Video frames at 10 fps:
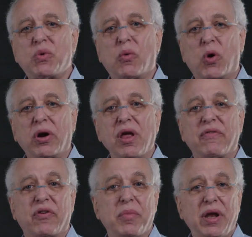we're working
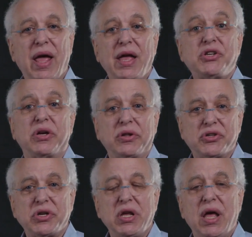from an
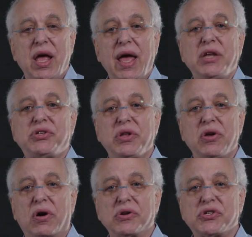HLG
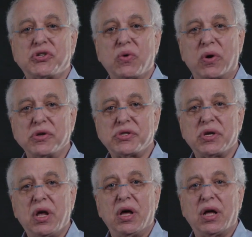HDR
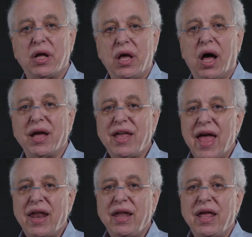source,
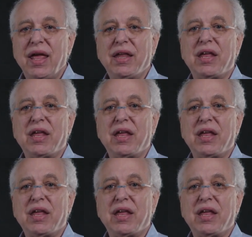again, it